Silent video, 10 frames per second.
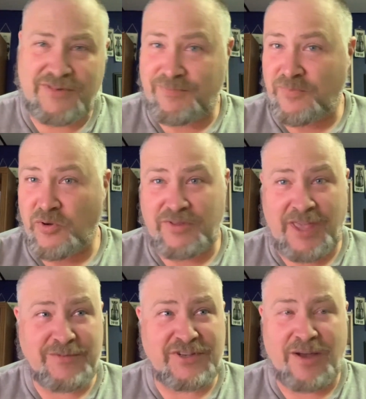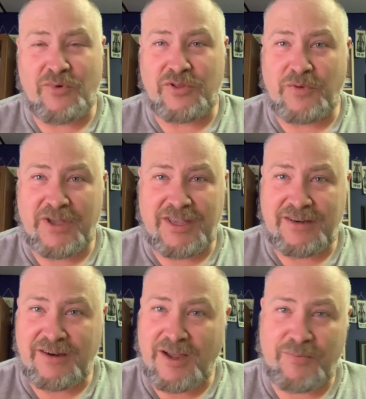both games gone both ways.
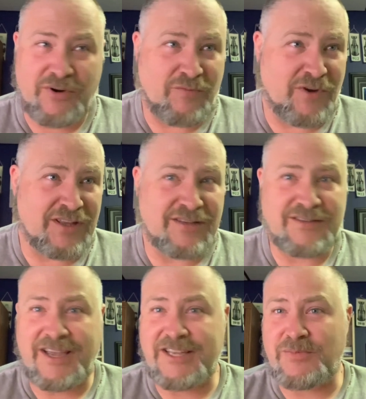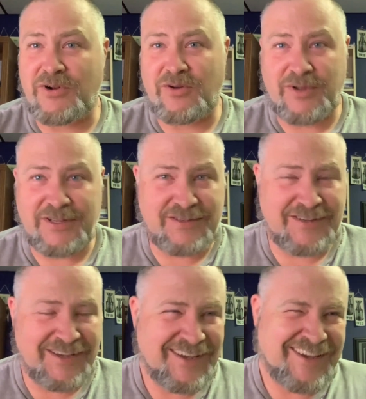Noppert wins, Aspinall wins.
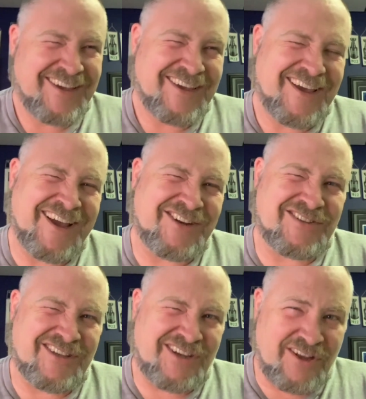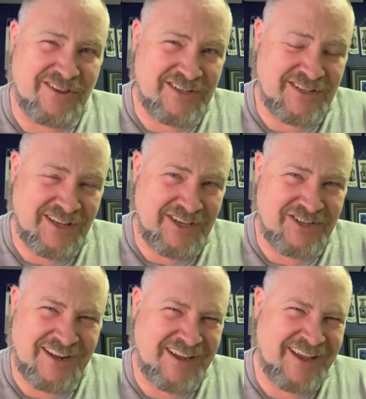I just think on this stage,
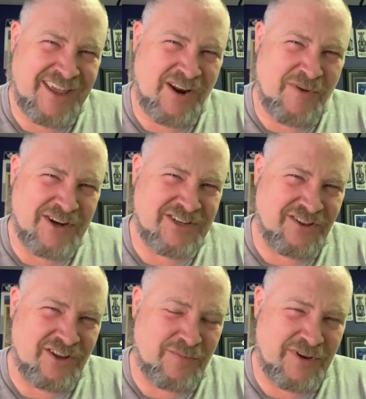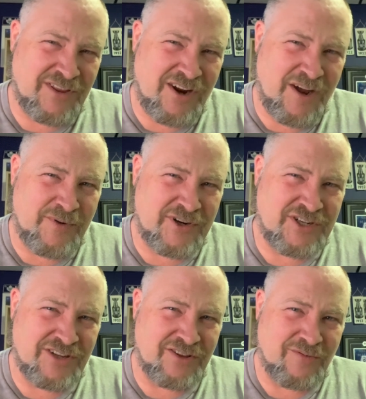and I watched a little bit of the
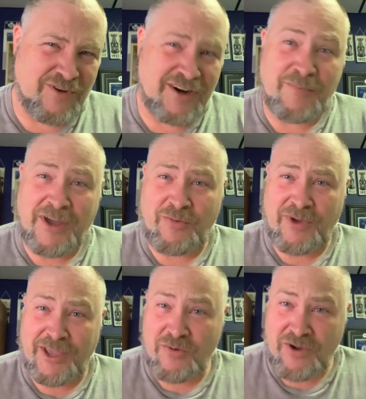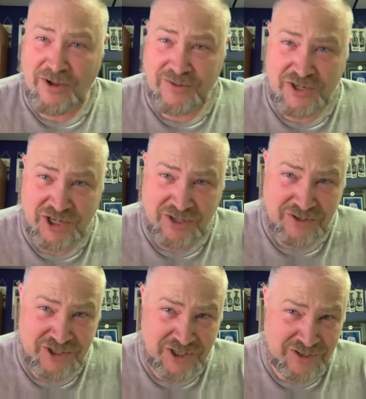Noppert-Schindler one. And by the way, who called the
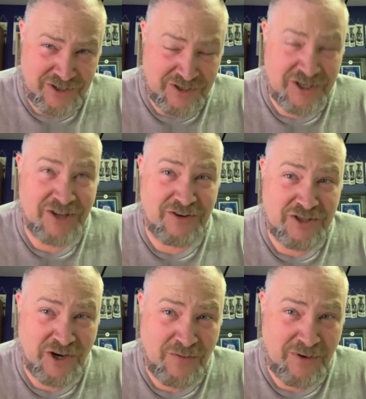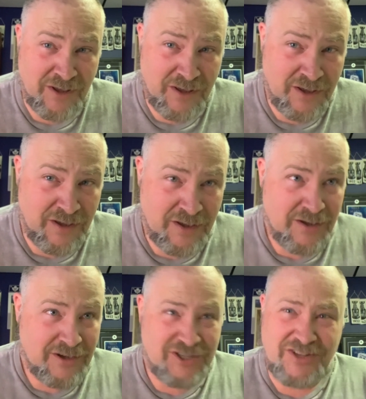Schindler choke?
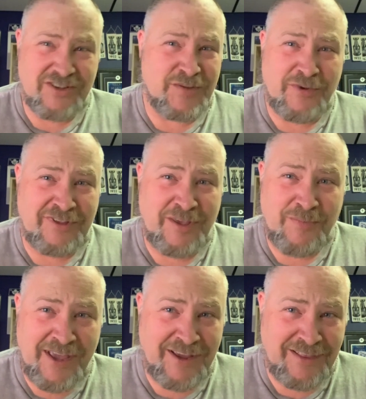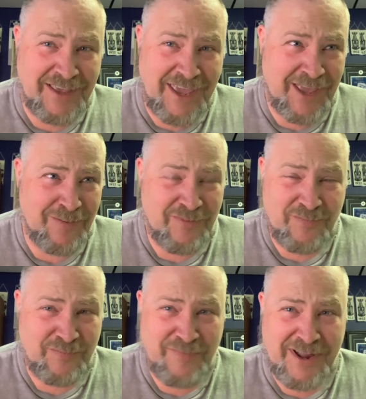Schindler's about to get back in the
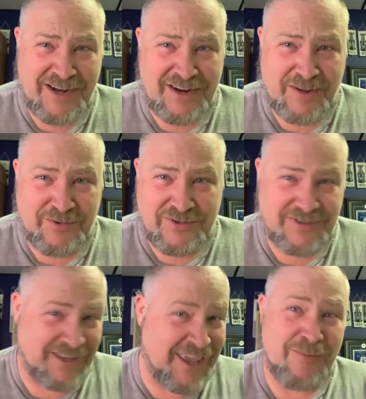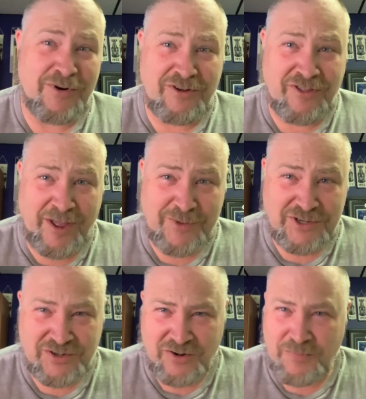game. Many doubles. The Gabriel Clemens
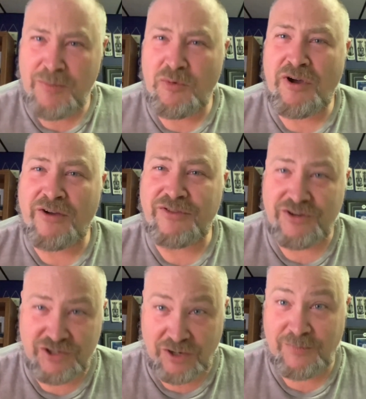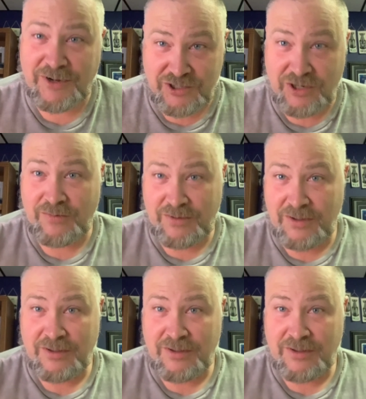choke. Maybe we'll call it the German choke.